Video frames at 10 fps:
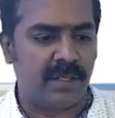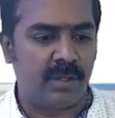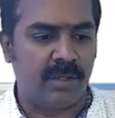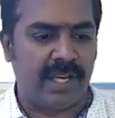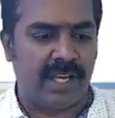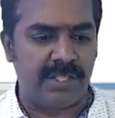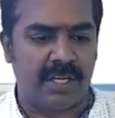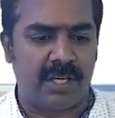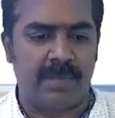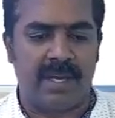To cash
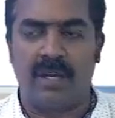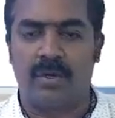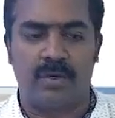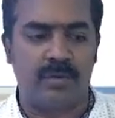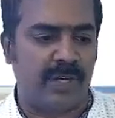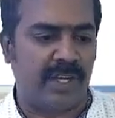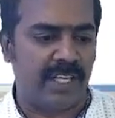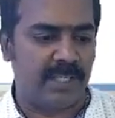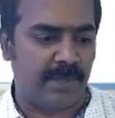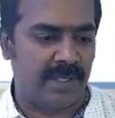or bank account for
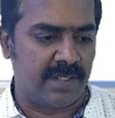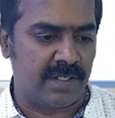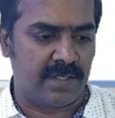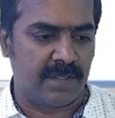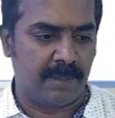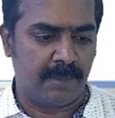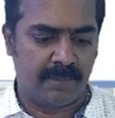expenses.